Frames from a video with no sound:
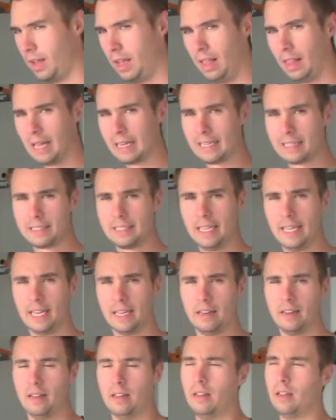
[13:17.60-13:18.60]
Like I said,
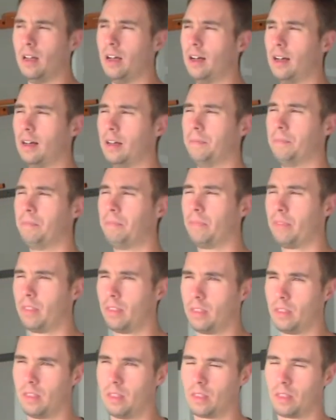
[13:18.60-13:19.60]

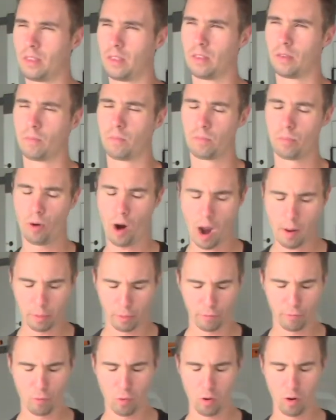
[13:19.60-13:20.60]
proper
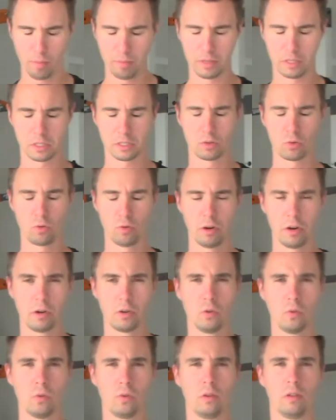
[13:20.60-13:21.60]
form is
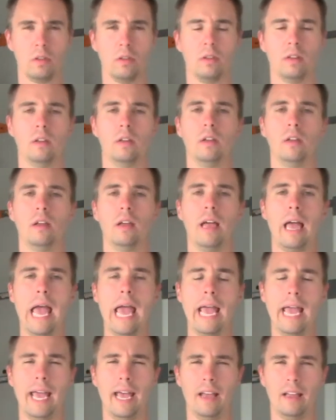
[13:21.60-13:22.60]
critical,
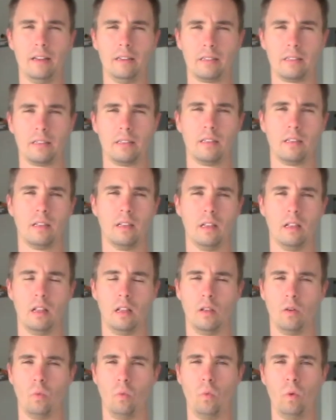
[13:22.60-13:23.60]
and
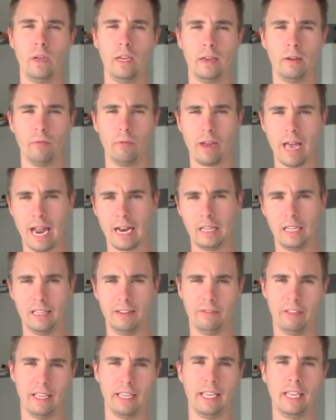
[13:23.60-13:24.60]
we got to leave
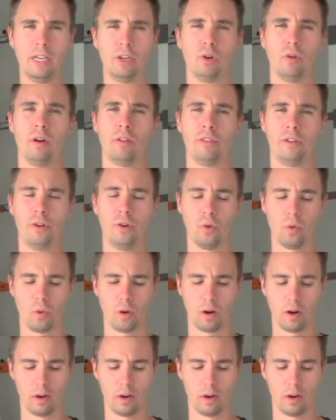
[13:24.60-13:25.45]
the ego at the door.